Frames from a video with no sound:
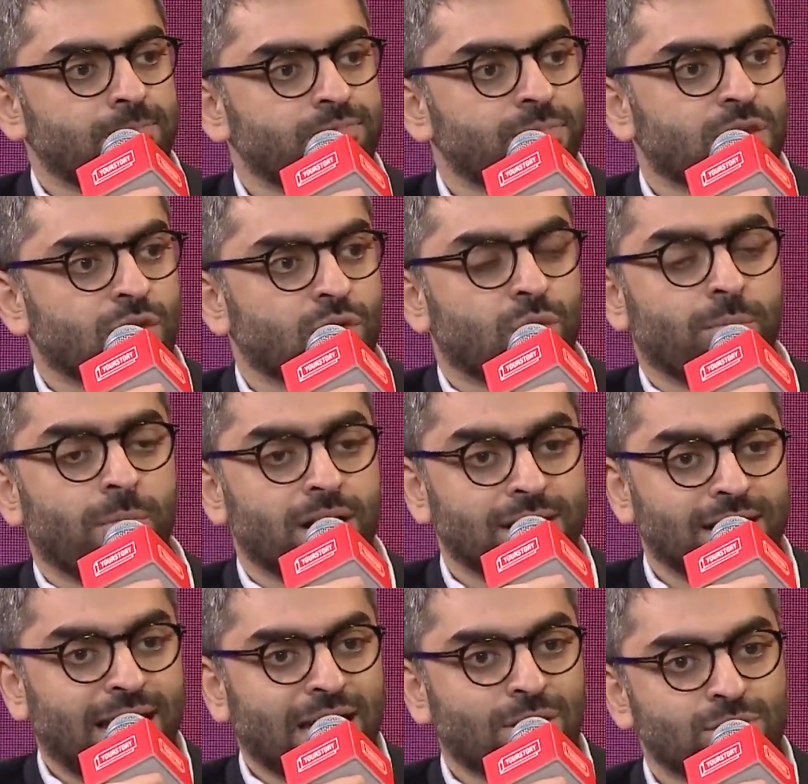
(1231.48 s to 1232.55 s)

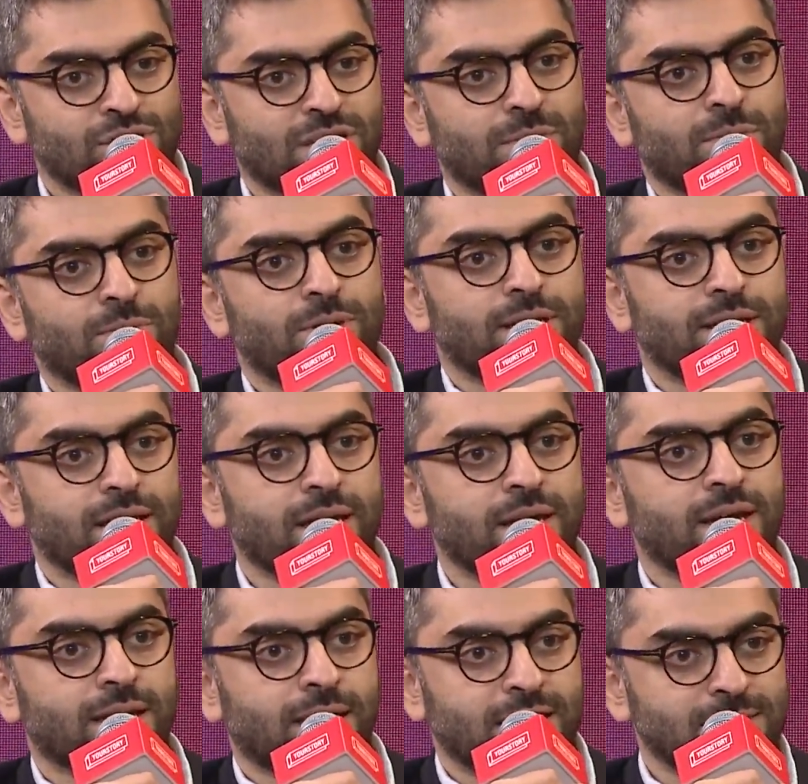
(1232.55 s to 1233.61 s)
multi-language capability
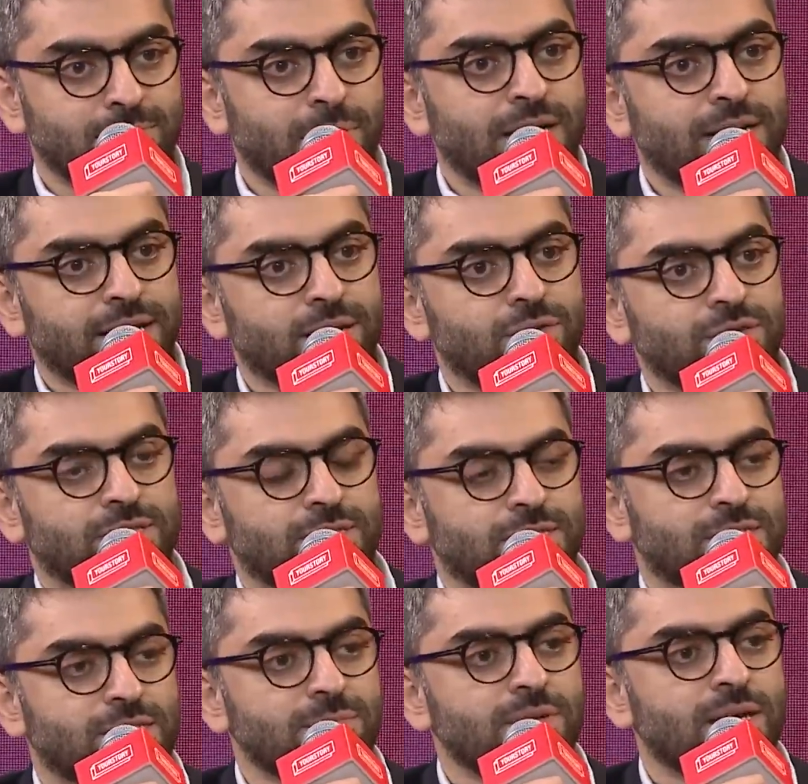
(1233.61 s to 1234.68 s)
is built into the
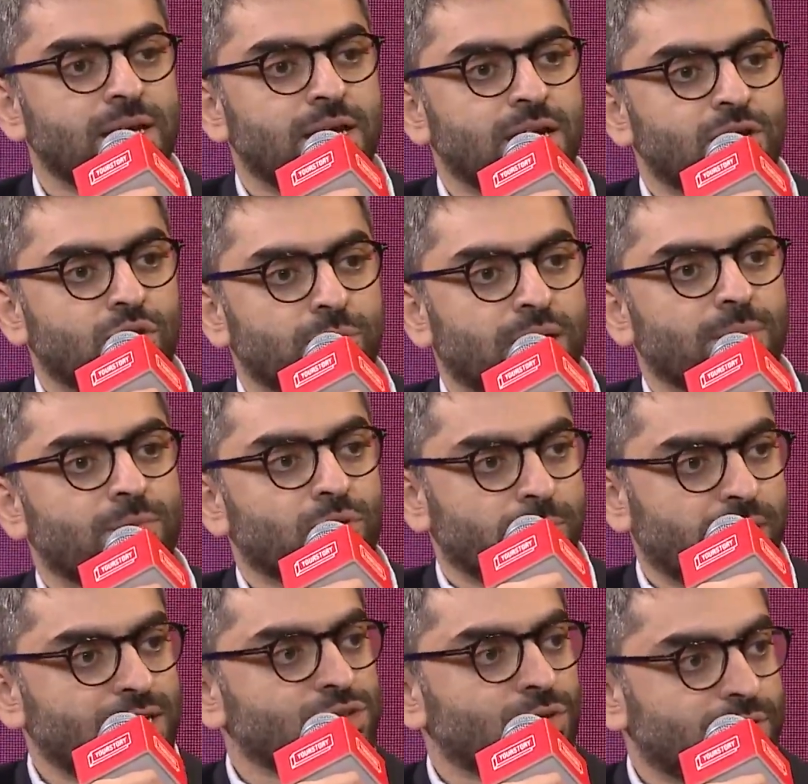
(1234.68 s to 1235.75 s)
system to be able to
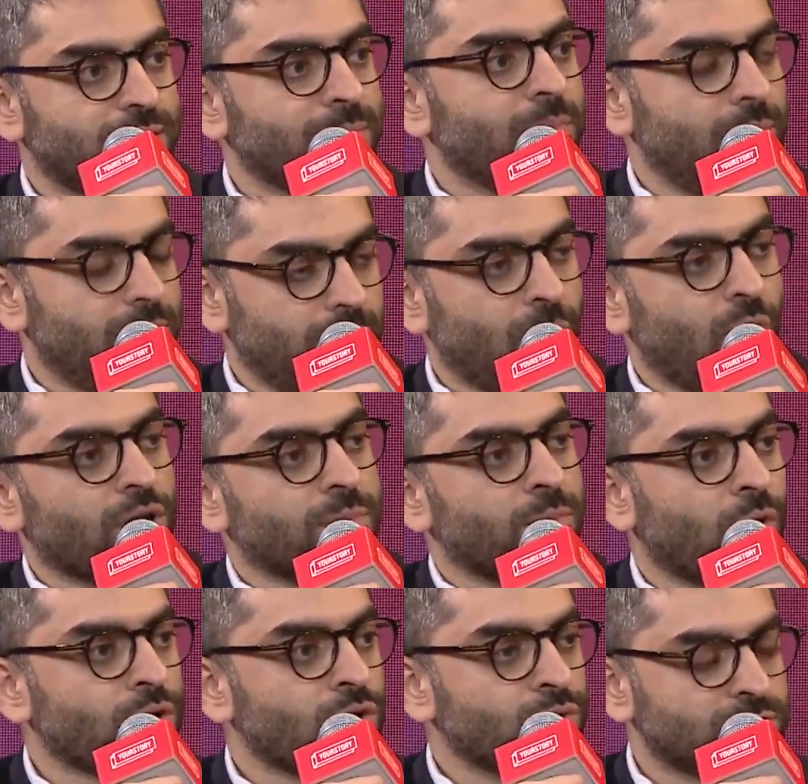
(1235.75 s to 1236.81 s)
make sure that more and
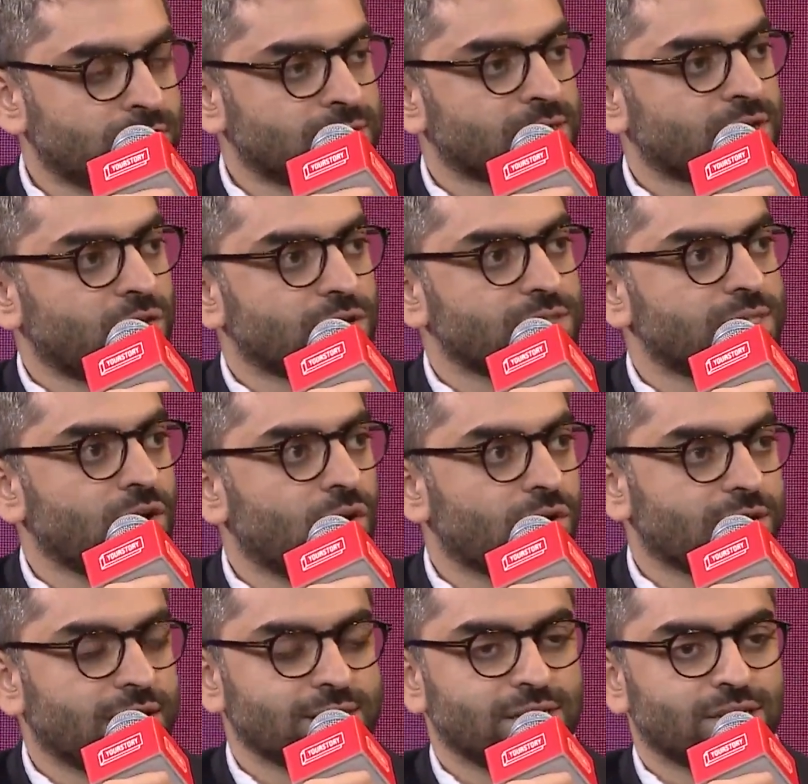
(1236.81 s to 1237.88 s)
more users across the
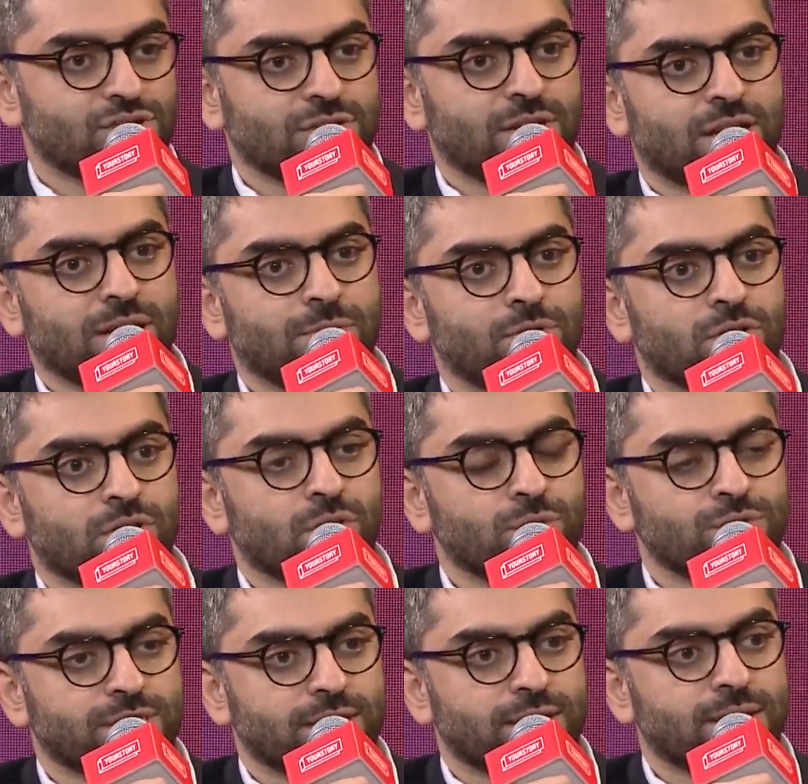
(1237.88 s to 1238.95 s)
organization are able to
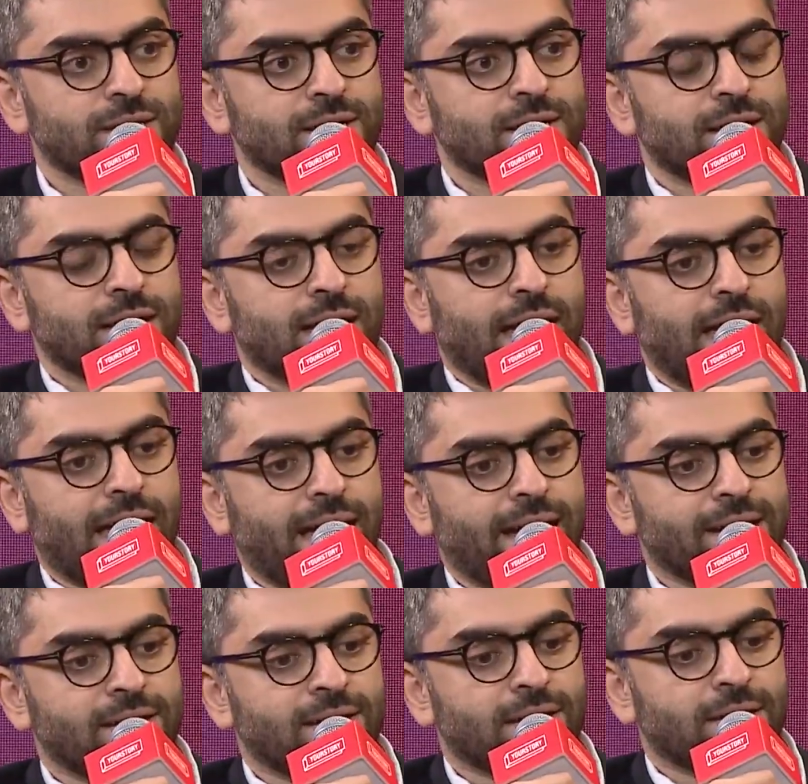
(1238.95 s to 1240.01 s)
use it.
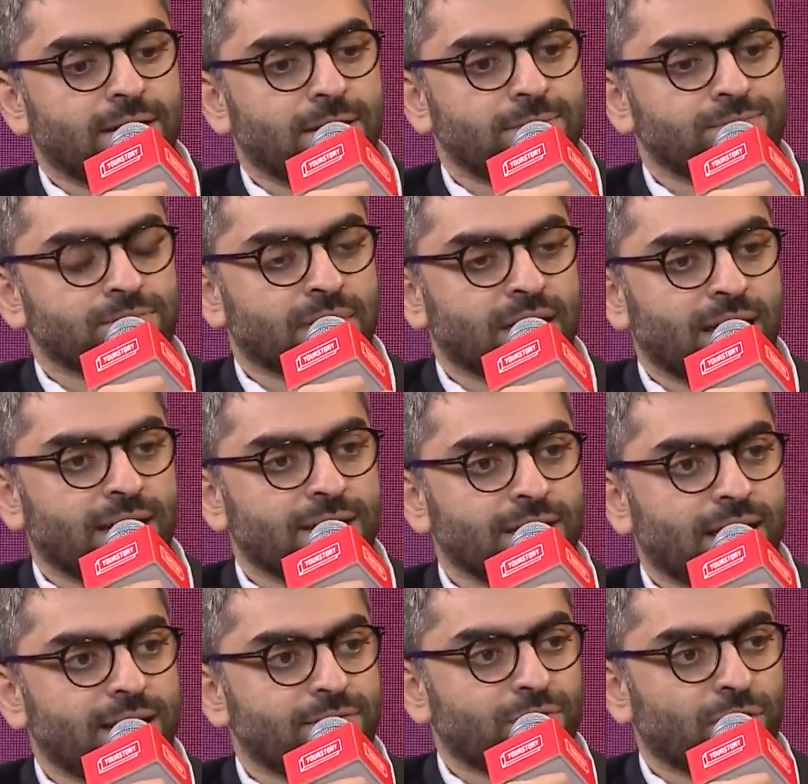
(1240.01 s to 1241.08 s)
And
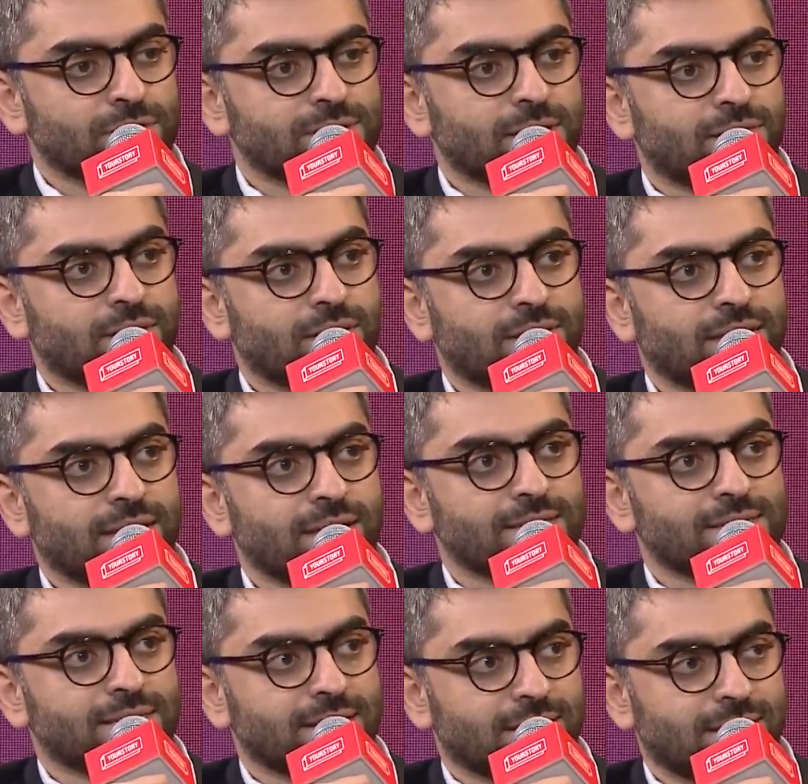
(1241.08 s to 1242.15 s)
and of course, the third thing
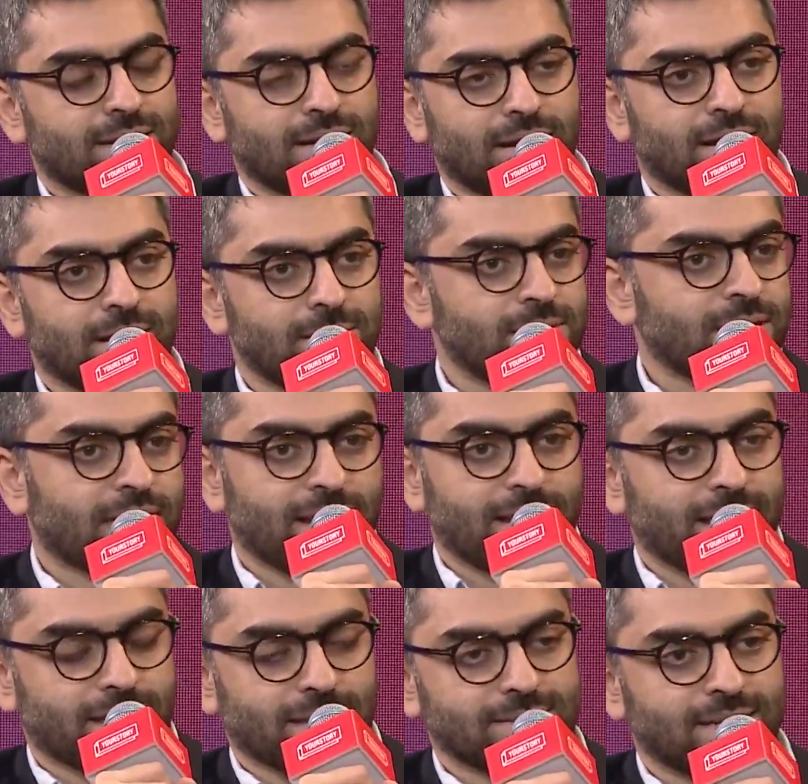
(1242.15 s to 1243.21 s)
is that, again,
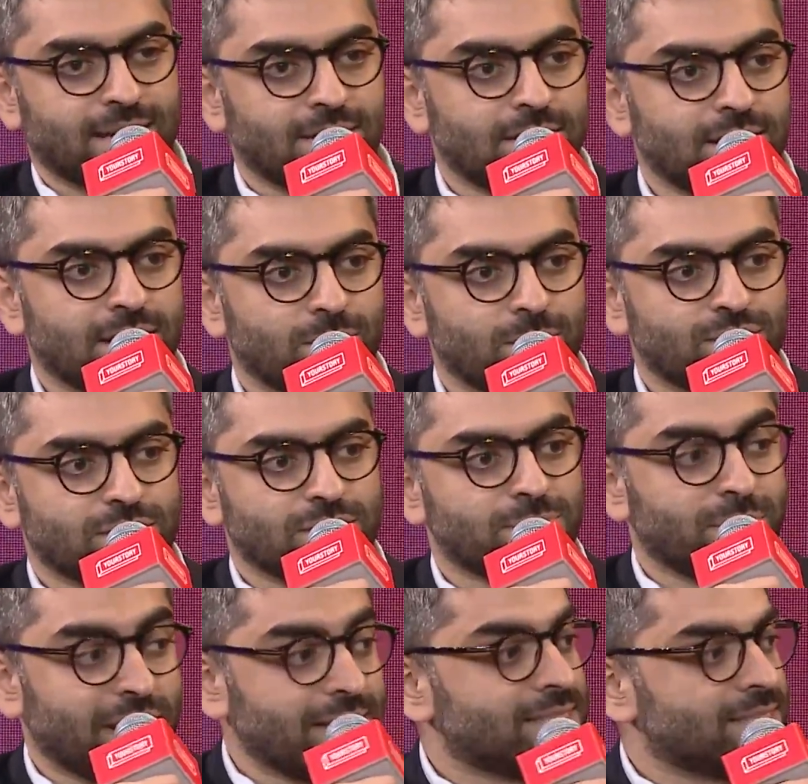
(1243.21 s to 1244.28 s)
like I said earlier, which is
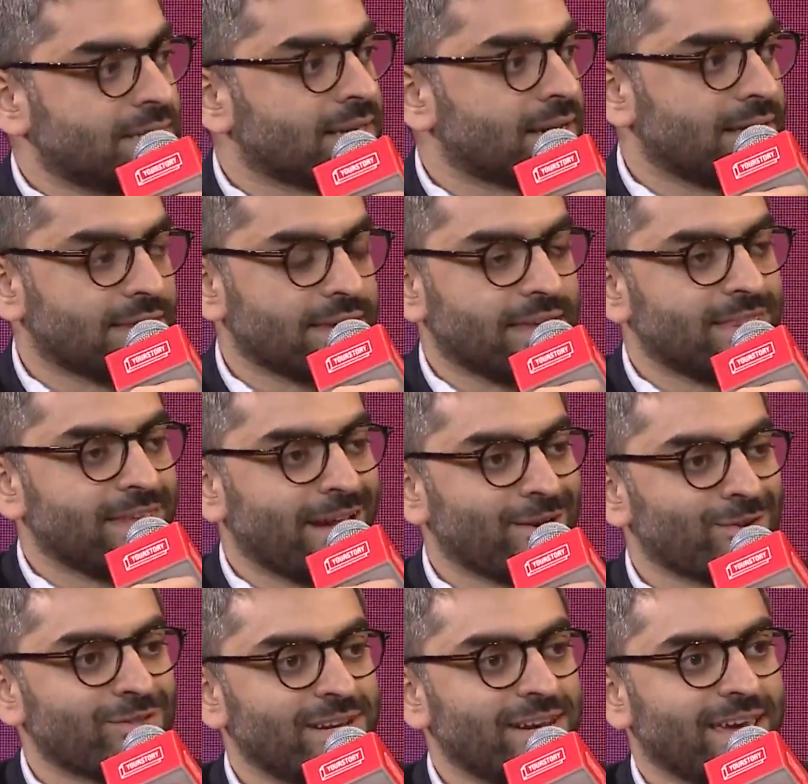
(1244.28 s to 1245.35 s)
pricing. I think at the end
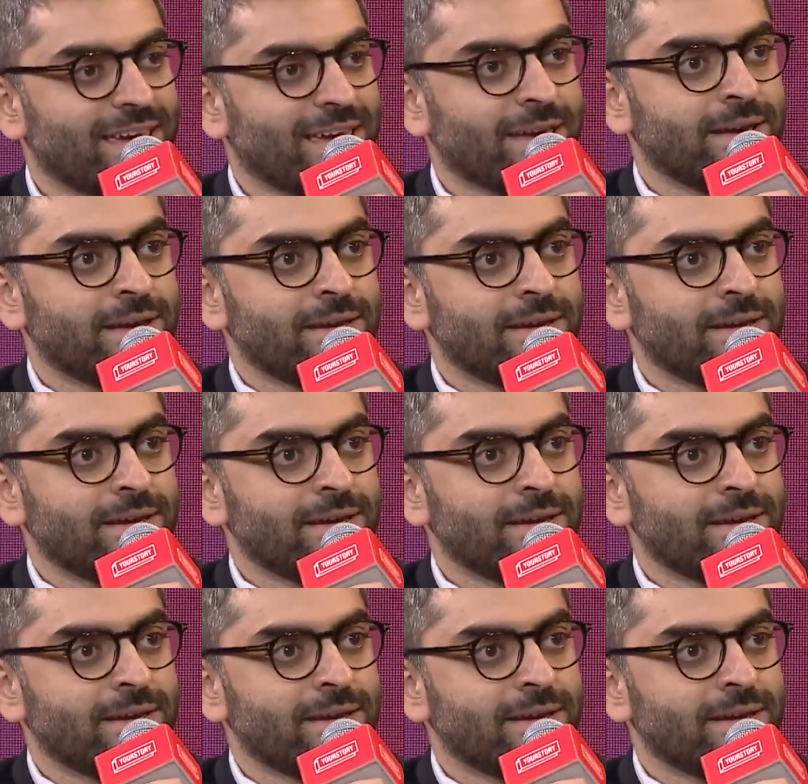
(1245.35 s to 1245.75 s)
of the day,